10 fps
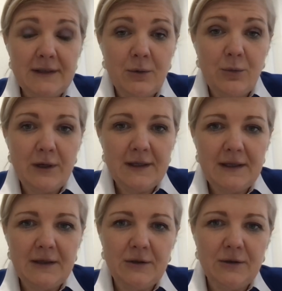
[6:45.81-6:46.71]
are
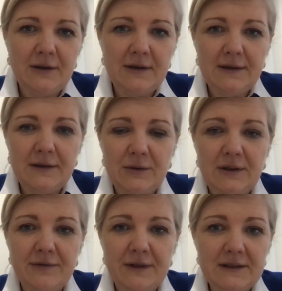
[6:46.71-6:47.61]
working on
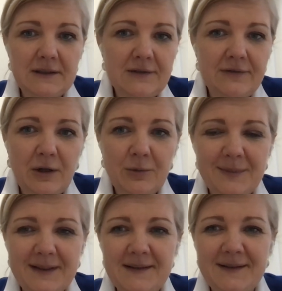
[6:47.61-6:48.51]
the further
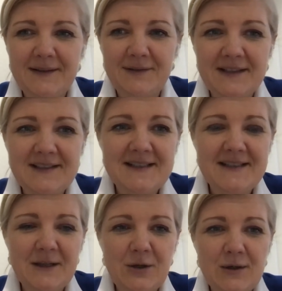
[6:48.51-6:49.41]
development of
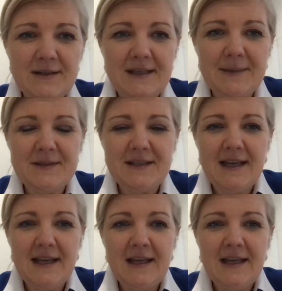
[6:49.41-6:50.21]
existing concepts